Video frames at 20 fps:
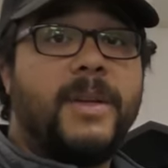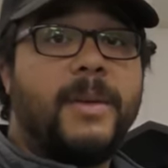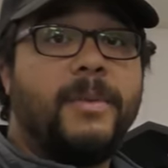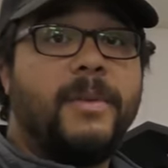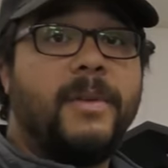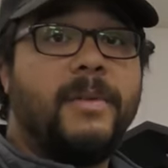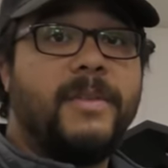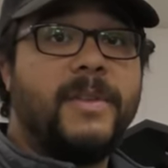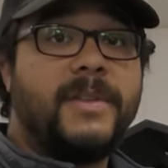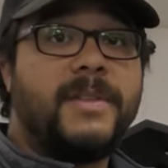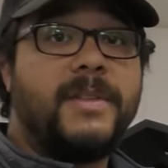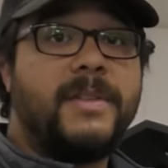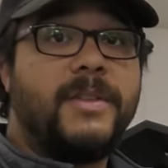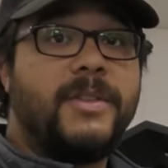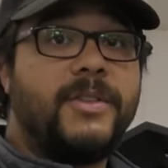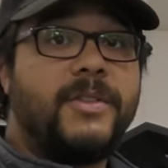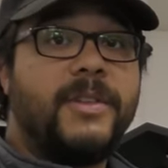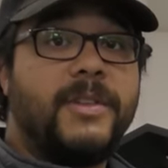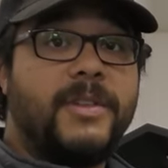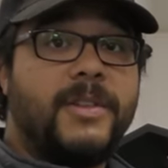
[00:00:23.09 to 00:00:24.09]
people of this
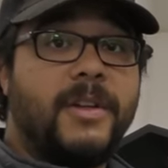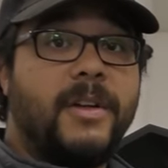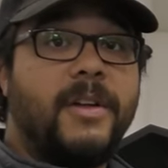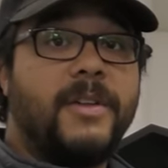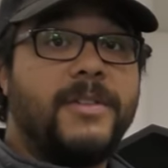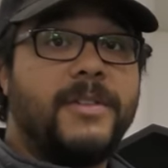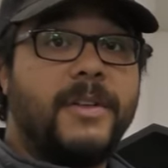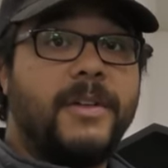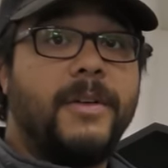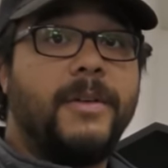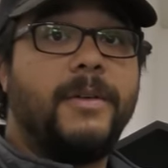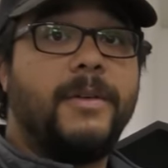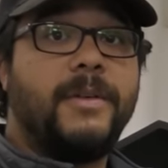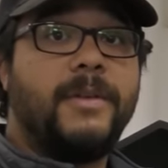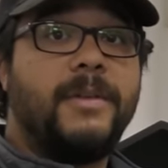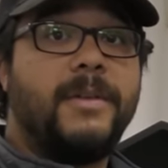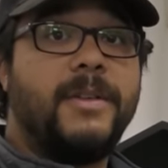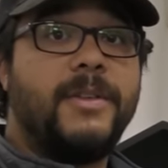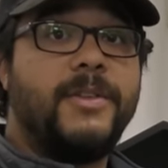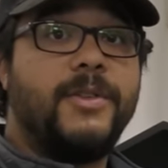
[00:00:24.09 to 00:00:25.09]
industry should also
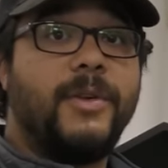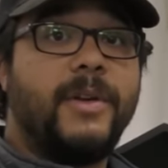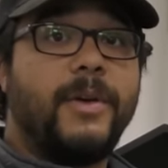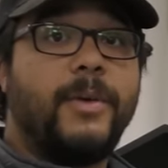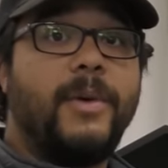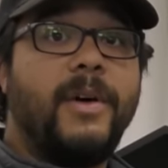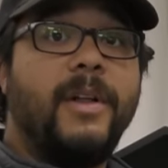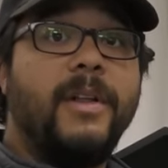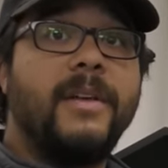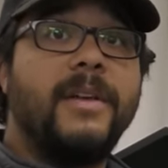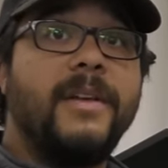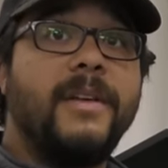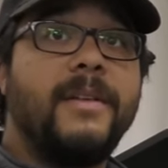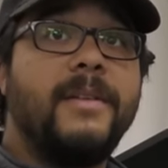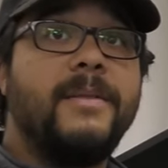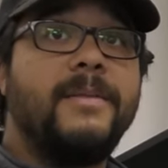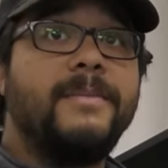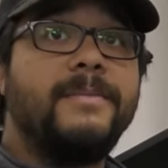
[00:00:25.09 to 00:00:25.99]
enjoy quality.